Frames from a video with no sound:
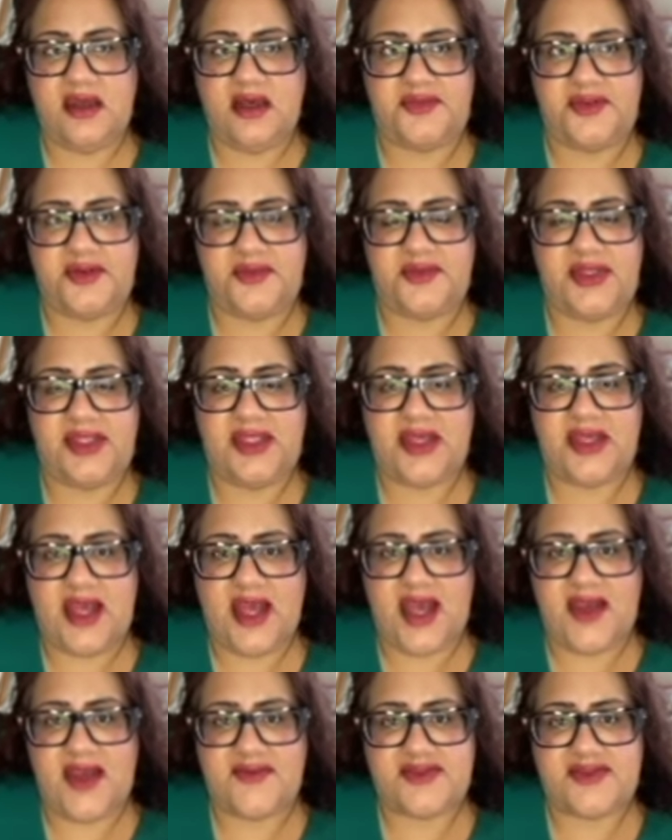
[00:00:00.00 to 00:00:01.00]
for me, I
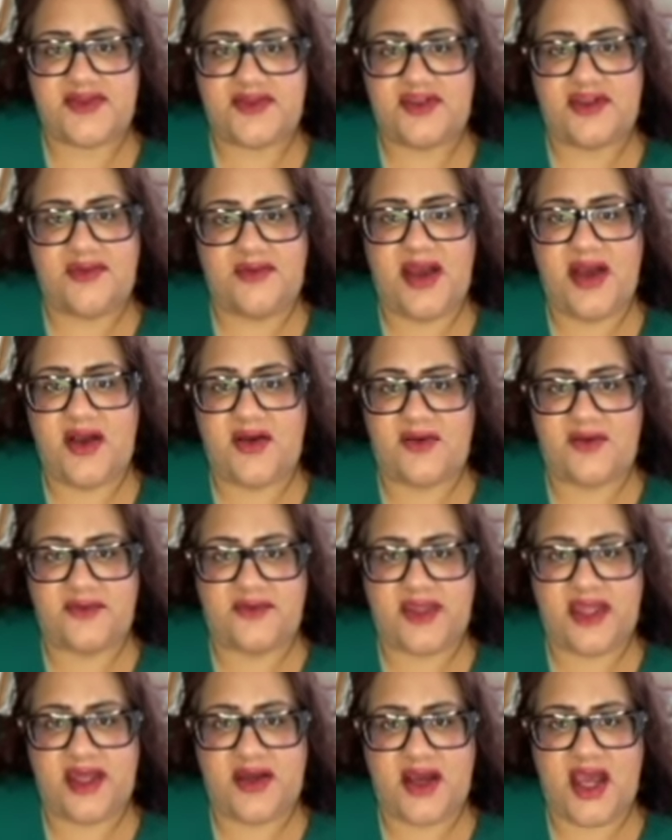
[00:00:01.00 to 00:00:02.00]
have a certain amount
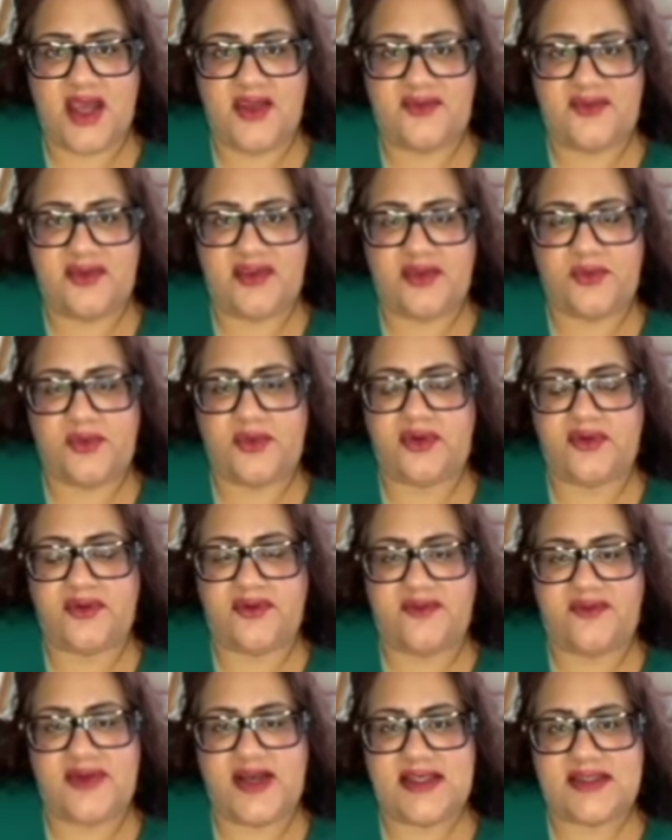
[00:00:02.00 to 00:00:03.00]
that I feel like will
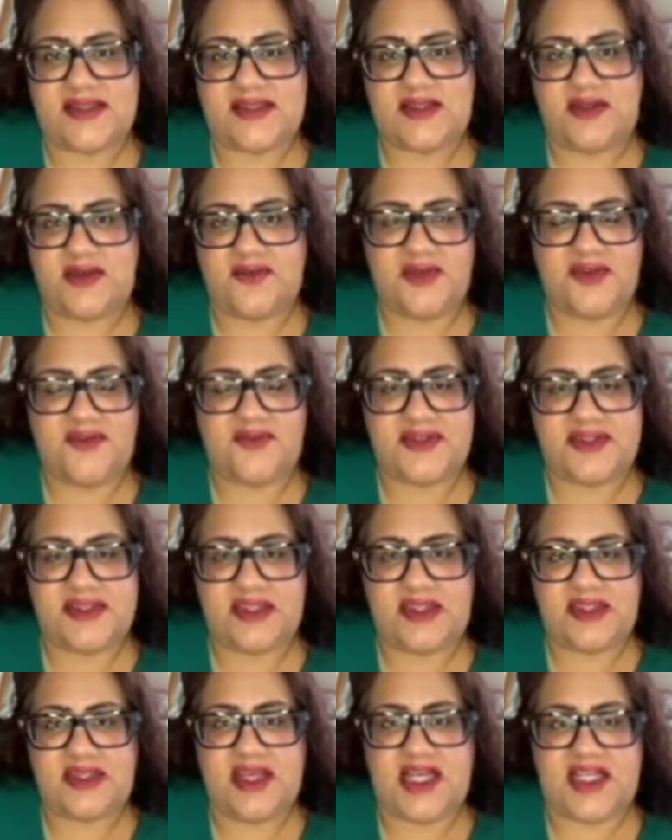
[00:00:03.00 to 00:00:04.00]
invest. You know, if it's
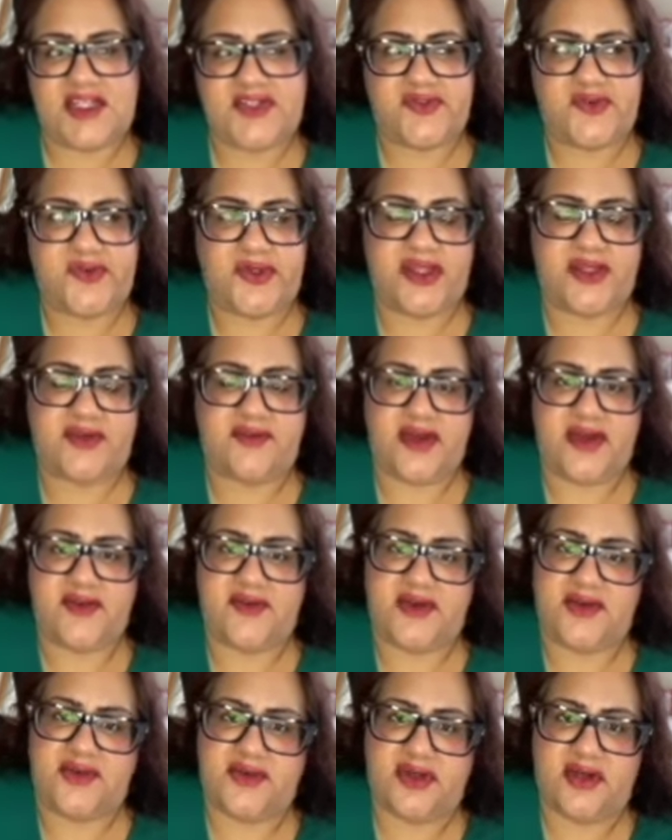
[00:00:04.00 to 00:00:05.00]
going to cash flow like
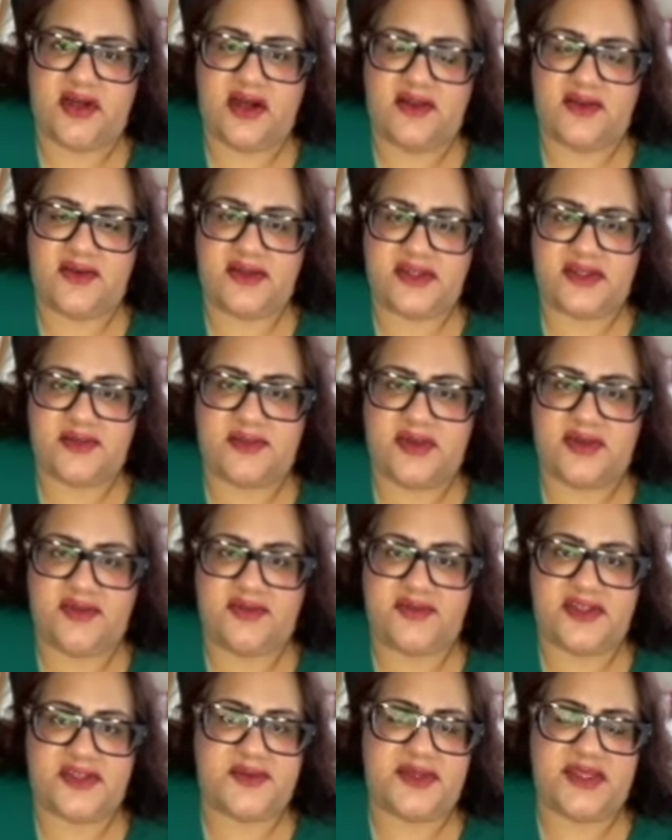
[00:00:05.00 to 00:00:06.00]
$500 a month,
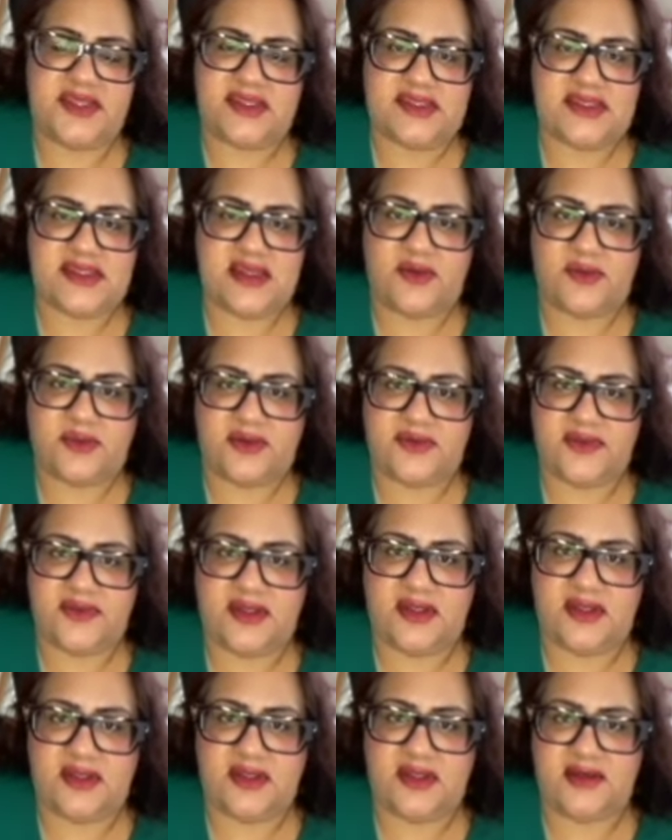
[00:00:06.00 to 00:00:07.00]
to me, it's not worth
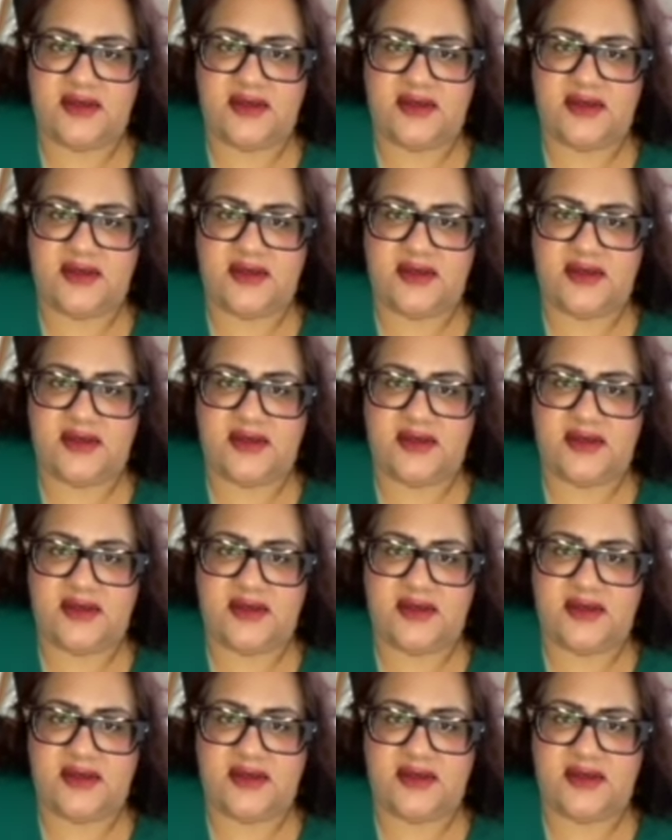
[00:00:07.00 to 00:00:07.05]
it.